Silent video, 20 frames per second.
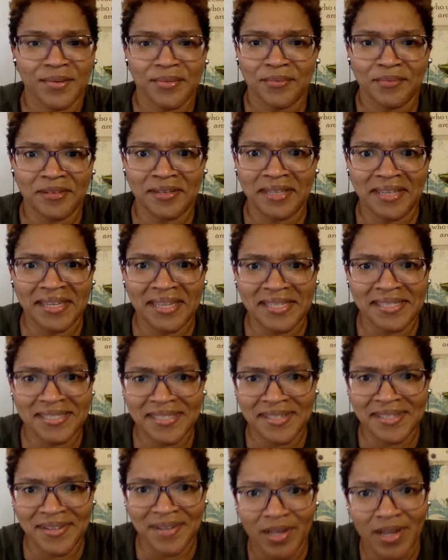really
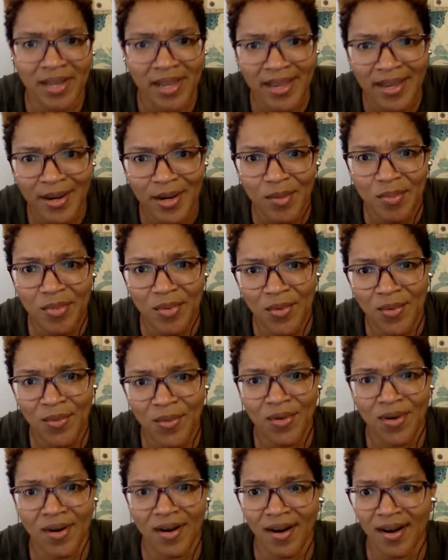isn't going to help
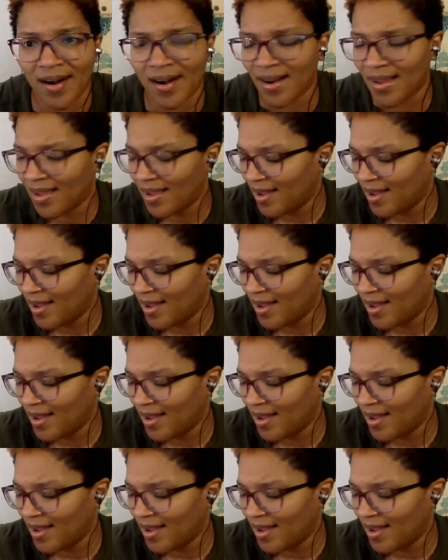or